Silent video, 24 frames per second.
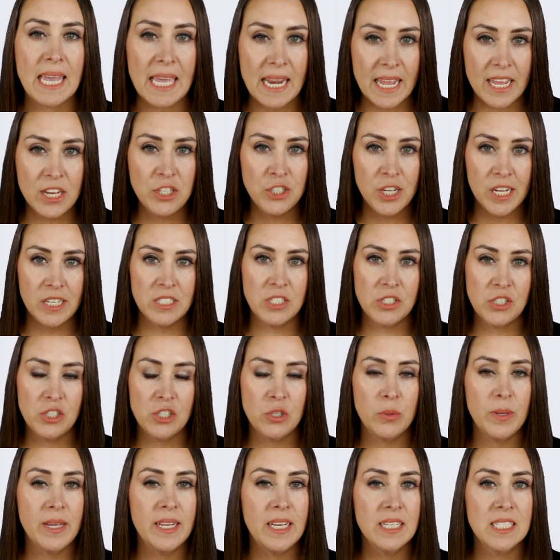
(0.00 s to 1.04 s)
any changes
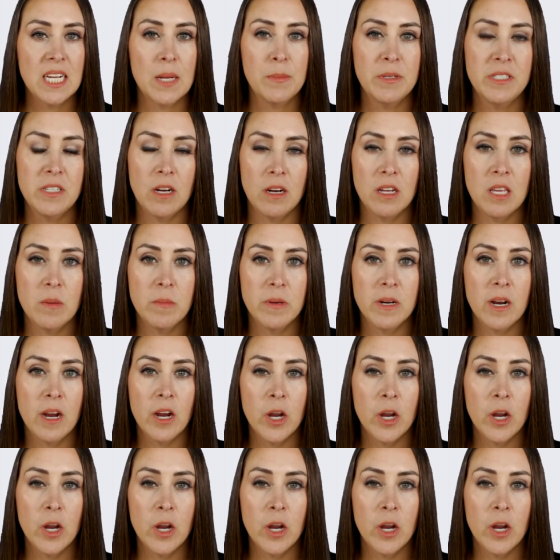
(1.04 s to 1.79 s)
to any type of document,